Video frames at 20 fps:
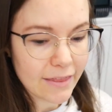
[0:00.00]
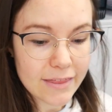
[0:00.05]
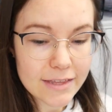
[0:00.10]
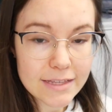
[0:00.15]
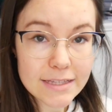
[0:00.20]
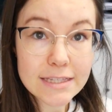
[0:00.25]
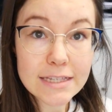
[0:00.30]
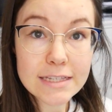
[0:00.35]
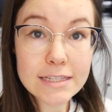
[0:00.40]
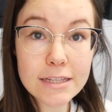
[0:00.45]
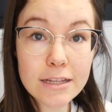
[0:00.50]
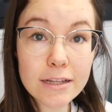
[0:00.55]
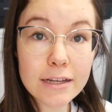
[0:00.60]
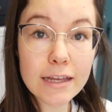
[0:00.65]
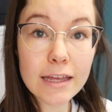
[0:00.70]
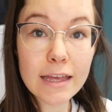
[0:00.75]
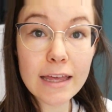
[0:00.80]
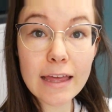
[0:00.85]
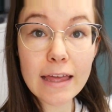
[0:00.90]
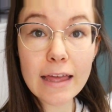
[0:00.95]
this is
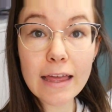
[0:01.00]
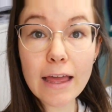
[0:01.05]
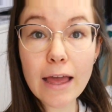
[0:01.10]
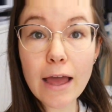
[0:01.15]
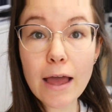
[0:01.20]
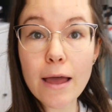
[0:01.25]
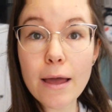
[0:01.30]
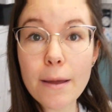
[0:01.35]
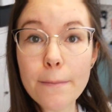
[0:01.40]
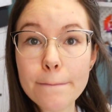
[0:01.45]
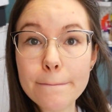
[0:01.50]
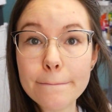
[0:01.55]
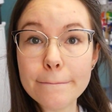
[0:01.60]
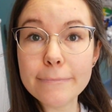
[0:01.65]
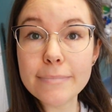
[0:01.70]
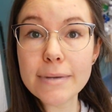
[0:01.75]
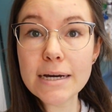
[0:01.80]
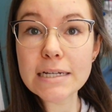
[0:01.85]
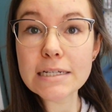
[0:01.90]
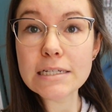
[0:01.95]
looking
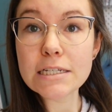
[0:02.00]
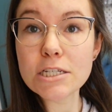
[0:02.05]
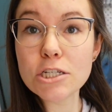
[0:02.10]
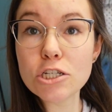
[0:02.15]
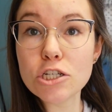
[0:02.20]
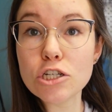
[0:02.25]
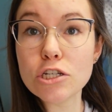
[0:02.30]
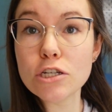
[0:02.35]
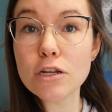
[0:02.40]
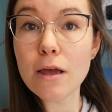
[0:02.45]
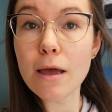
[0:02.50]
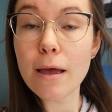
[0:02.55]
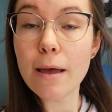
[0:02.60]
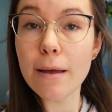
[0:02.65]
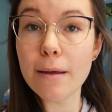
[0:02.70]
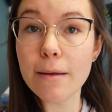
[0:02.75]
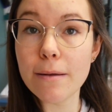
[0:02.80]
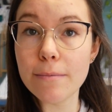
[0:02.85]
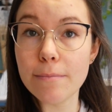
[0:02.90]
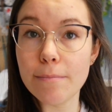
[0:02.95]
much
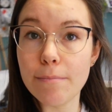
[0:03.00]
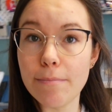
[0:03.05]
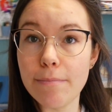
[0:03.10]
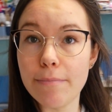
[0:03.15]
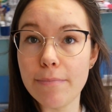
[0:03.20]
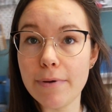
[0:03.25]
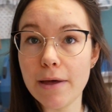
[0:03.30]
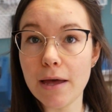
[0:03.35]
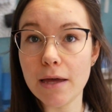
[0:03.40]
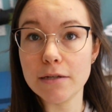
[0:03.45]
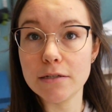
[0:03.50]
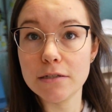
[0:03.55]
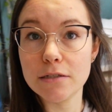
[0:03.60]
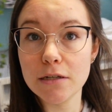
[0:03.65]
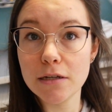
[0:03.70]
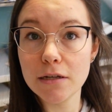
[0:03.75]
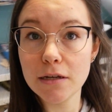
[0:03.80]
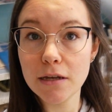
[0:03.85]
better